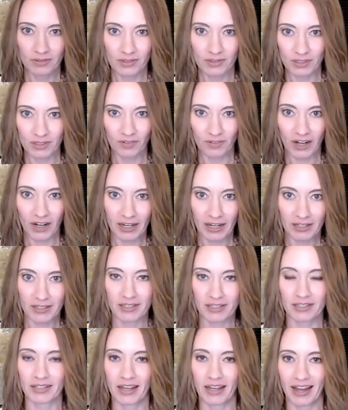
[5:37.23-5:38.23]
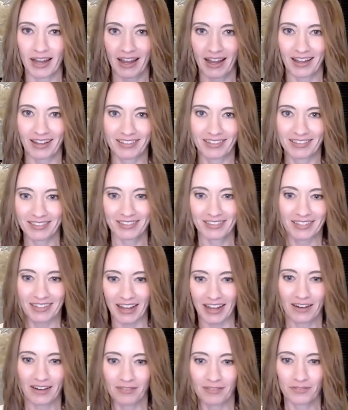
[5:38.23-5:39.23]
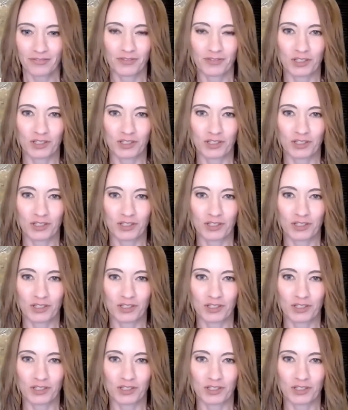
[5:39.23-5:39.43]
device and have